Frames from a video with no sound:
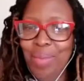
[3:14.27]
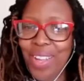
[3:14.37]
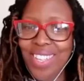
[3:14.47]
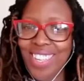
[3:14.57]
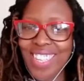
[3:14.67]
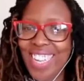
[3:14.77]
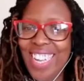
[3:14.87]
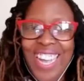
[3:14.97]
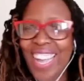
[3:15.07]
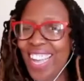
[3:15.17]
It's
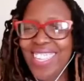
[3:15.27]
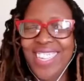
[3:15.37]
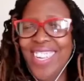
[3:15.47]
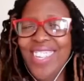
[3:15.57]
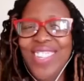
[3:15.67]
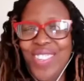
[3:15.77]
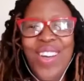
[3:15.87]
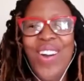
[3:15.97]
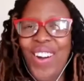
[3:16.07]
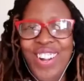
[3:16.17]
just
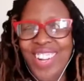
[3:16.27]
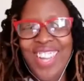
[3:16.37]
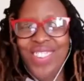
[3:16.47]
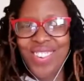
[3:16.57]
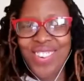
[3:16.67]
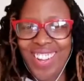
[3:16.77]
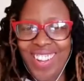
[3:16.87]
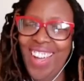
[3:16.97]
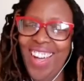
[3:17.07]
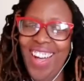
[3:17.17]
so natural
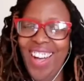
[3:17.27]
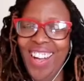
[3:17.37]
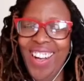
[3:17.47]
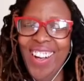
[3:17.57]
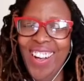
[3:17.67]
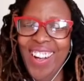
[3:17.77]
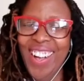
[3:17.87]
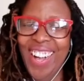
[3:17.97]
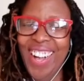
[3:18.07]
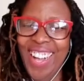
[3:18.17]
now.
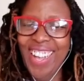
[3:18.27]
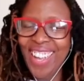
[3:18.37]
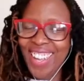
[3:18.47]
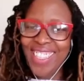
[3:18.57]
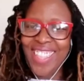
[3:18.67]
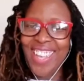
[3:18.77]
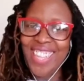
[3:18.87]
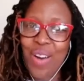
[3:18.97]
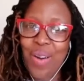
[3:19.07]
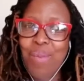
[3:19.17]
That's
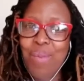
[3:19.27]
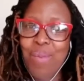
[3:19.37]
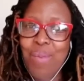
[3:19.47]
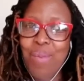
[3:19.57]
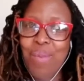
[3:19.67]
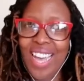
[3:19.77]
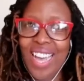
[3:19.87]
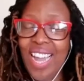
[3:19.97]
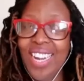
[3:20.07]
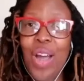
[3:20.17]
how amazing
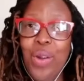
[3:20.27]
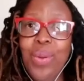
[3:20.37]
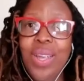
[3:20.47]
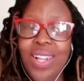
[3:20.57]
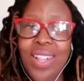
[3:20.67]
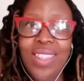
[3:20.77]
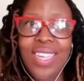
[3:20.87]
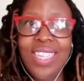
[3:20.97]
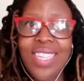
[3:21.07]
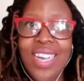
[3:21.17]
and how real
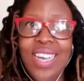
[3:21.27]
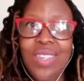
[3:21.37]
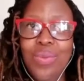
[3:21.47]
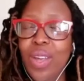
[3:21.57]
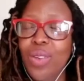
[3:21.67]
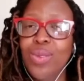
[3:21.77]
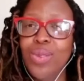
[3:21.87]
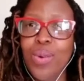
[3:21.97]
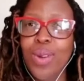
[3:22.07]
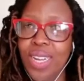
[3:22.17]
this is. We are
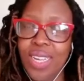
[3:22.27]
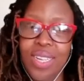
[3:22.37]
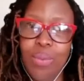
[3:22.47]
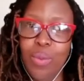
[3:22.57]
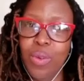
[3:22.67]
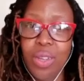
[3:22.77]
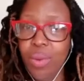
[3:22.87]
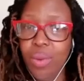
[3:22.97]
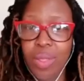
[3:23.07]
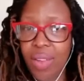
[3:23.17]
so connected, more than
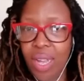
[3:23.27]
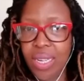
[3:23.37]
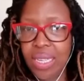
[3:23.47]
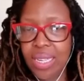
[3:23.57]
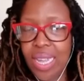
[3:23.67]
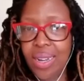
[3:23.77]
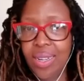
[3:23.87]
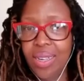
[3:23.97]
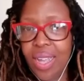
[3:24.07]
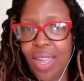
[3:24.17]
we'll ever understand.